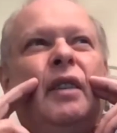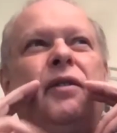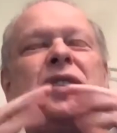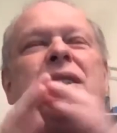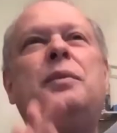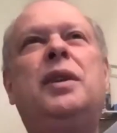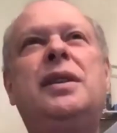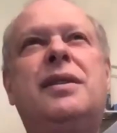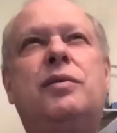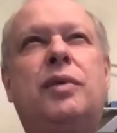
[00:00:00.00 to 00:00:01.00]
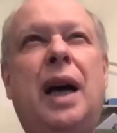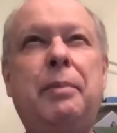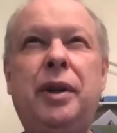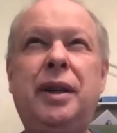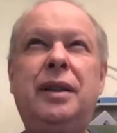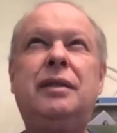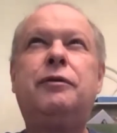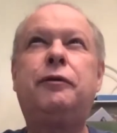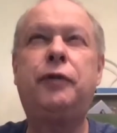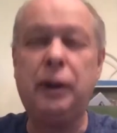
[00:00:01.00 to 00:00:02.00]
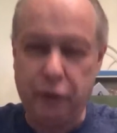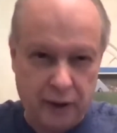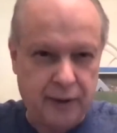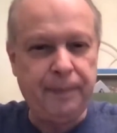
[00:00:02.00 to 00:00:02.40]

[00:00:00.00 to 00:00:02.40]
His name was Robert Fulford."